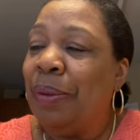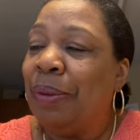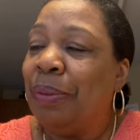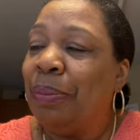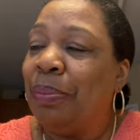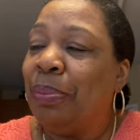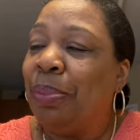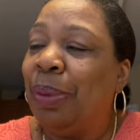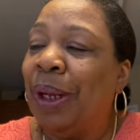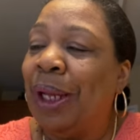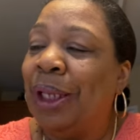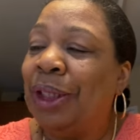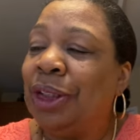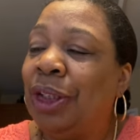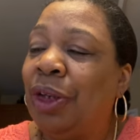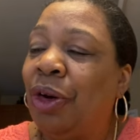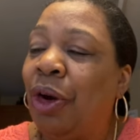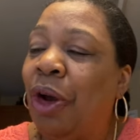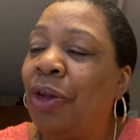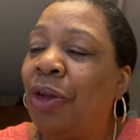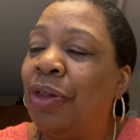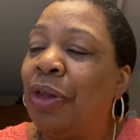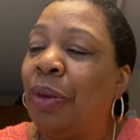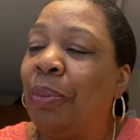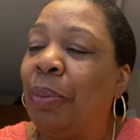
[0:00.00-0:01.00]
Blessed
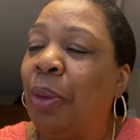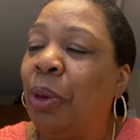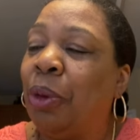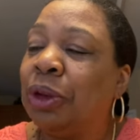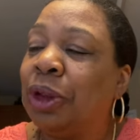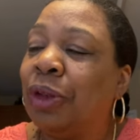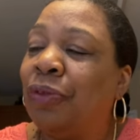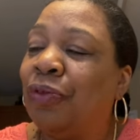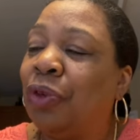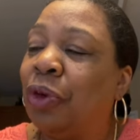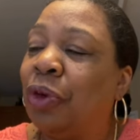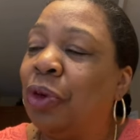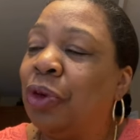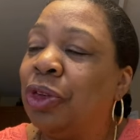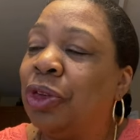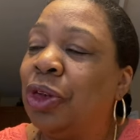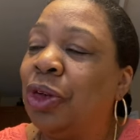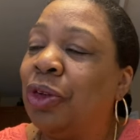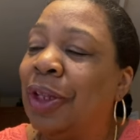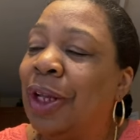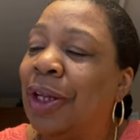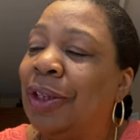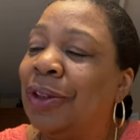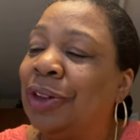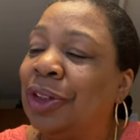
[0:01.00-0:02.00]
are the merciful, so
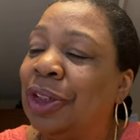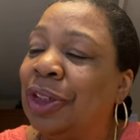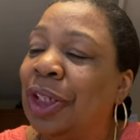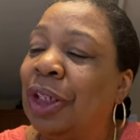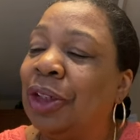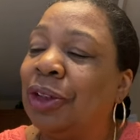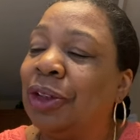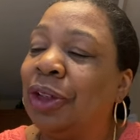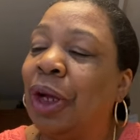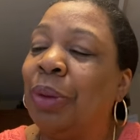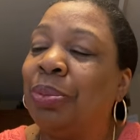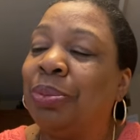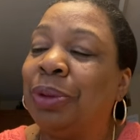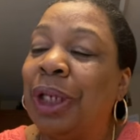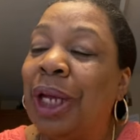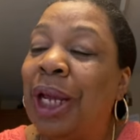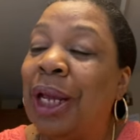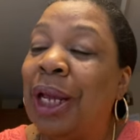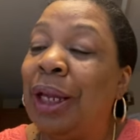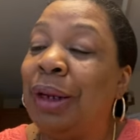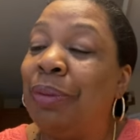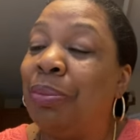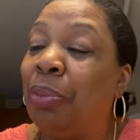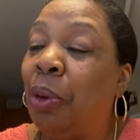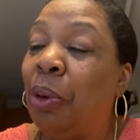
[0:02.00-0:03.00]
they shall
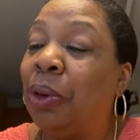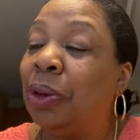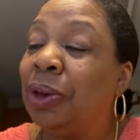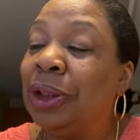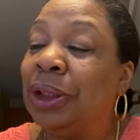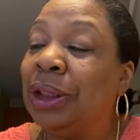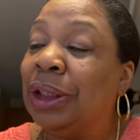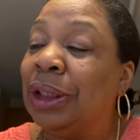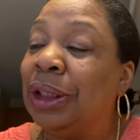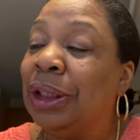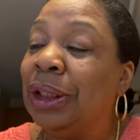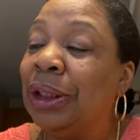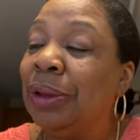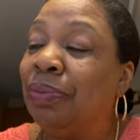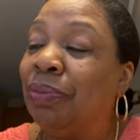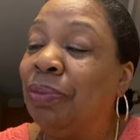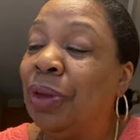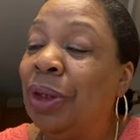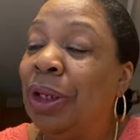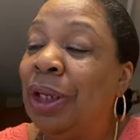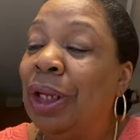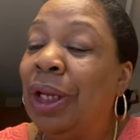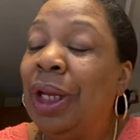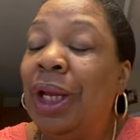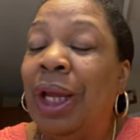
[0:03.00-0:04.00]
obtain mercy.
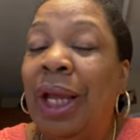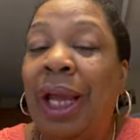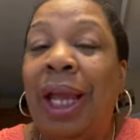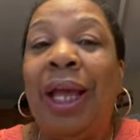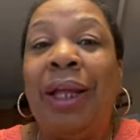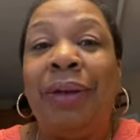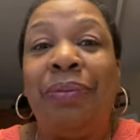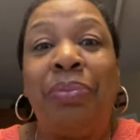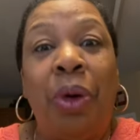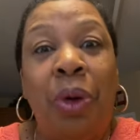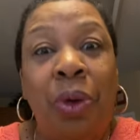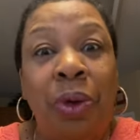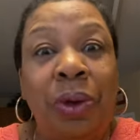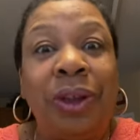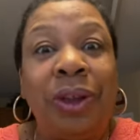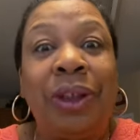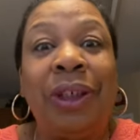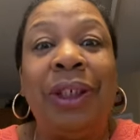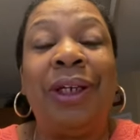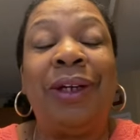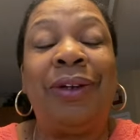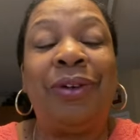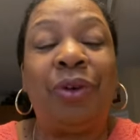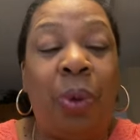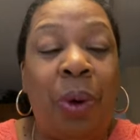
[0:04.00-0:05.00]
And mercy
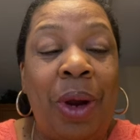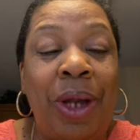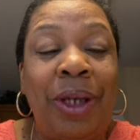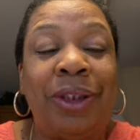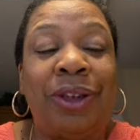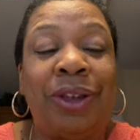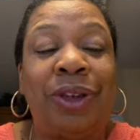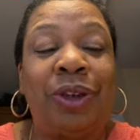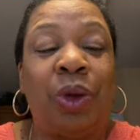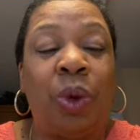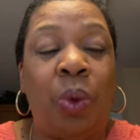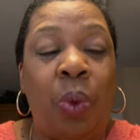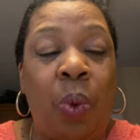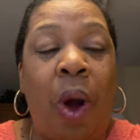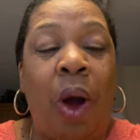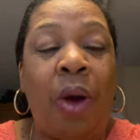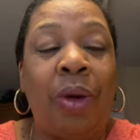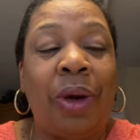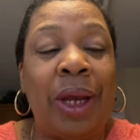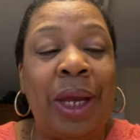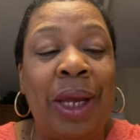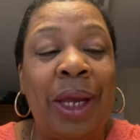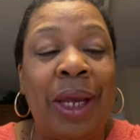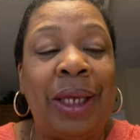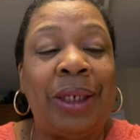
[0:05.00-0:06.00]
and grace
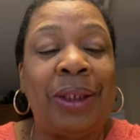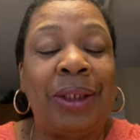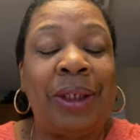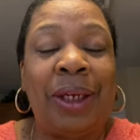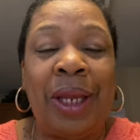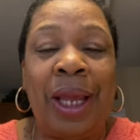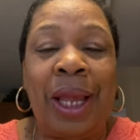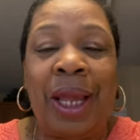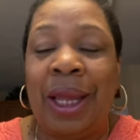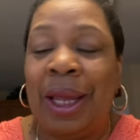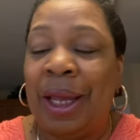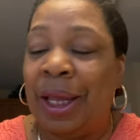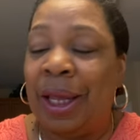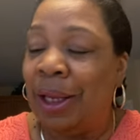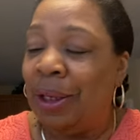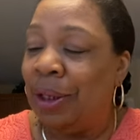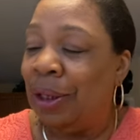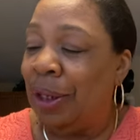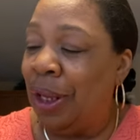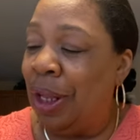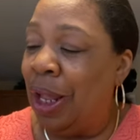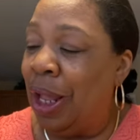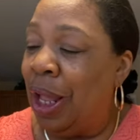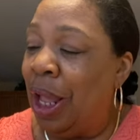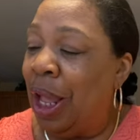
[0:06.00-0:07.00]
walk hand in hand.
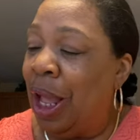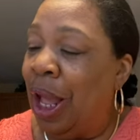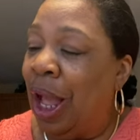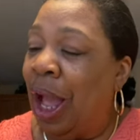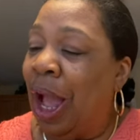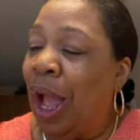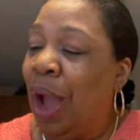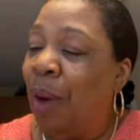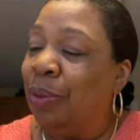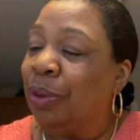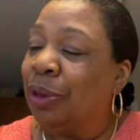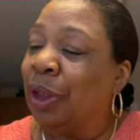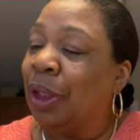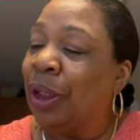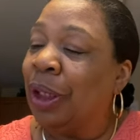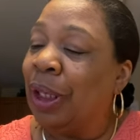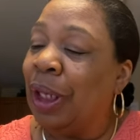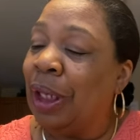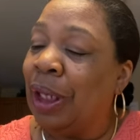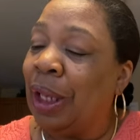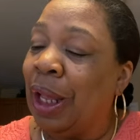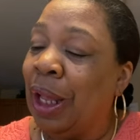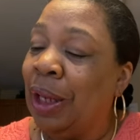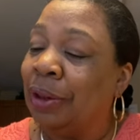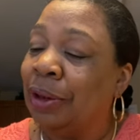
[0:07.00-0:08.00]
I was
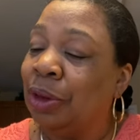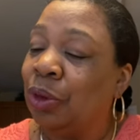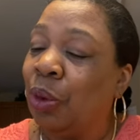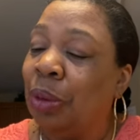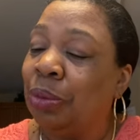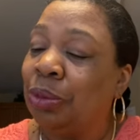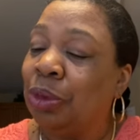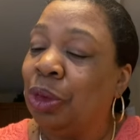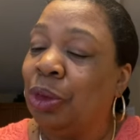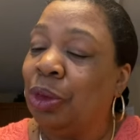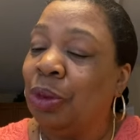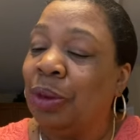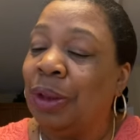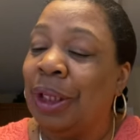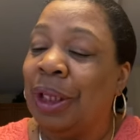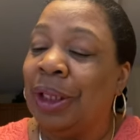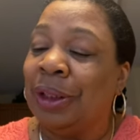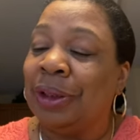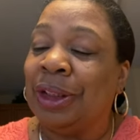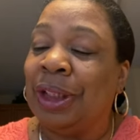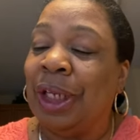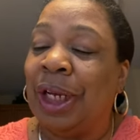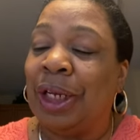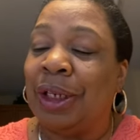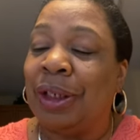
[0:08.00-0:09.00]
looking at a scripture in
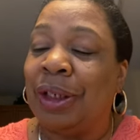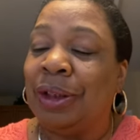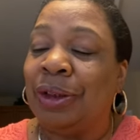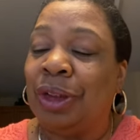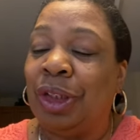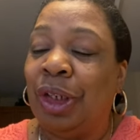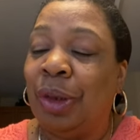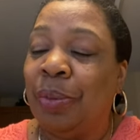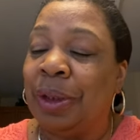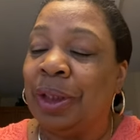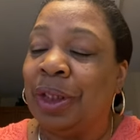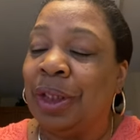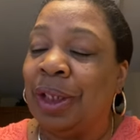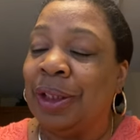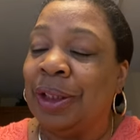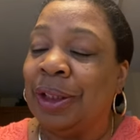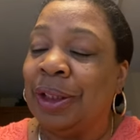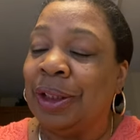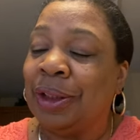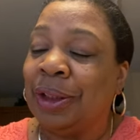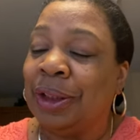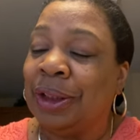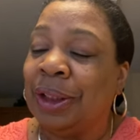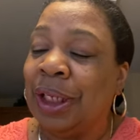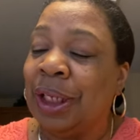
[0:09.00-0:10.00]
2 Timothy
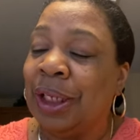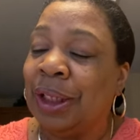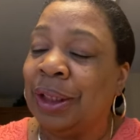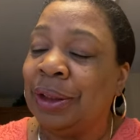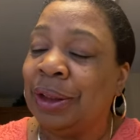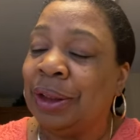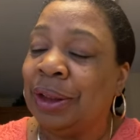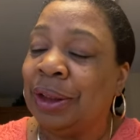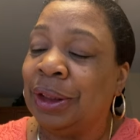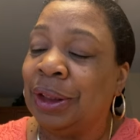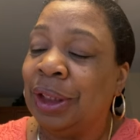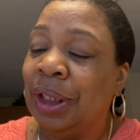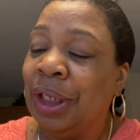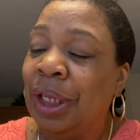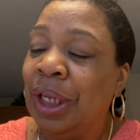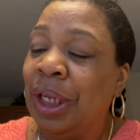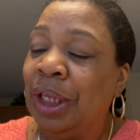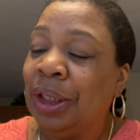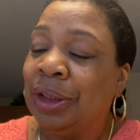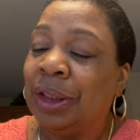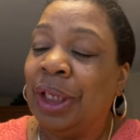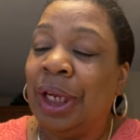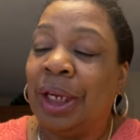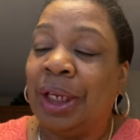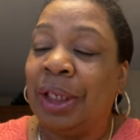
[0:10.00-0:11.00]
that says,
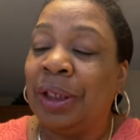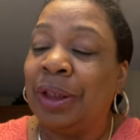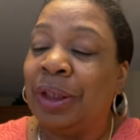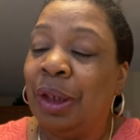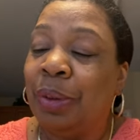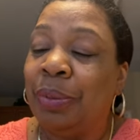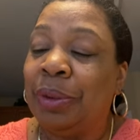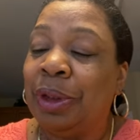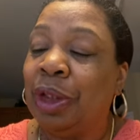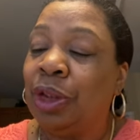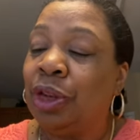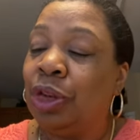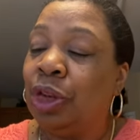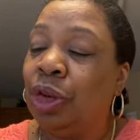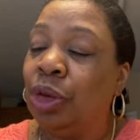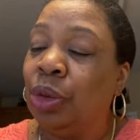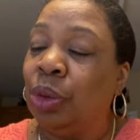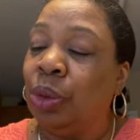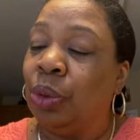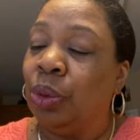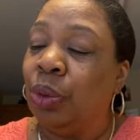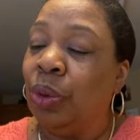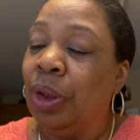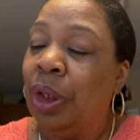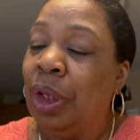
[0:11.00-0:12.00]
2 Timothy
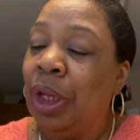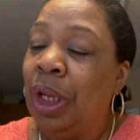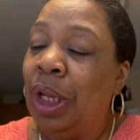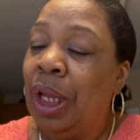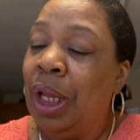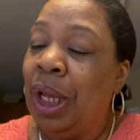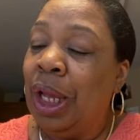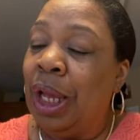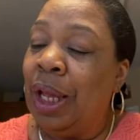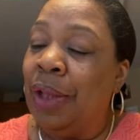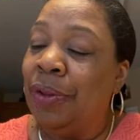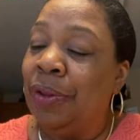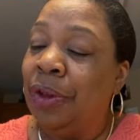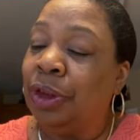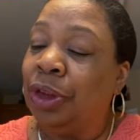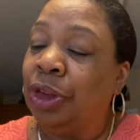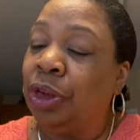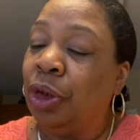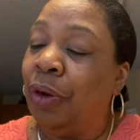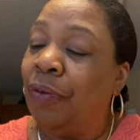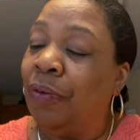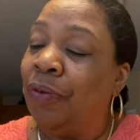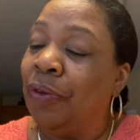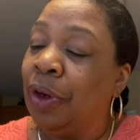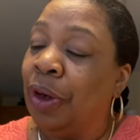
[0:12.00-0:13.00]
2, and the
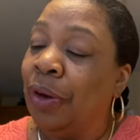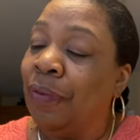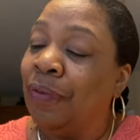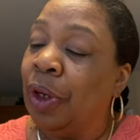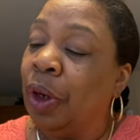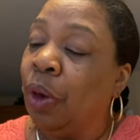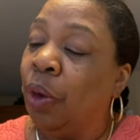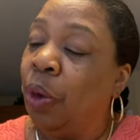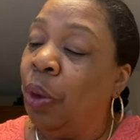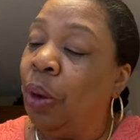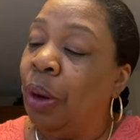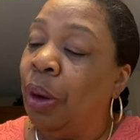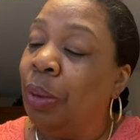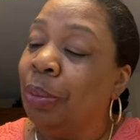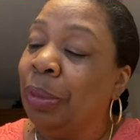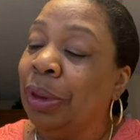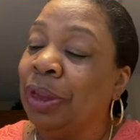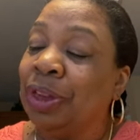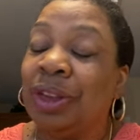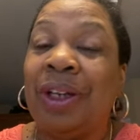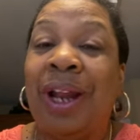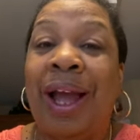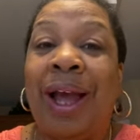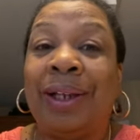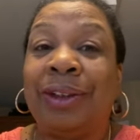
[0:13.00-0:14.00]
servant of the Lord
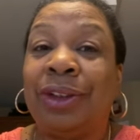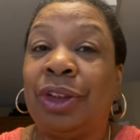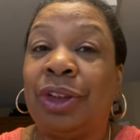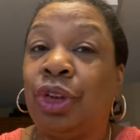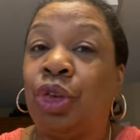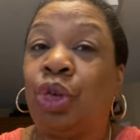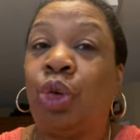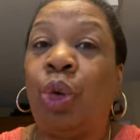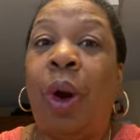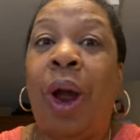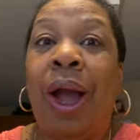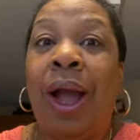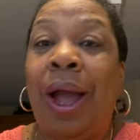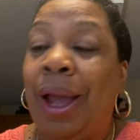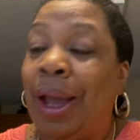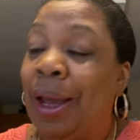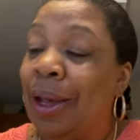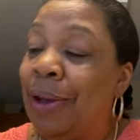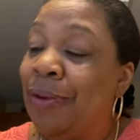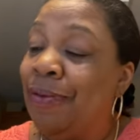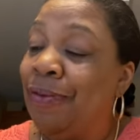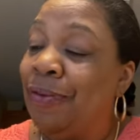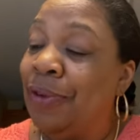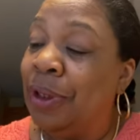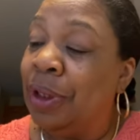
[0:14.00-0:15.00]
must not
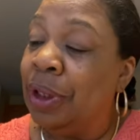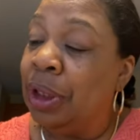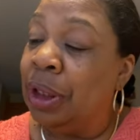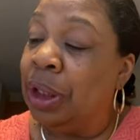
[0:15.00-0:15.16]
strive,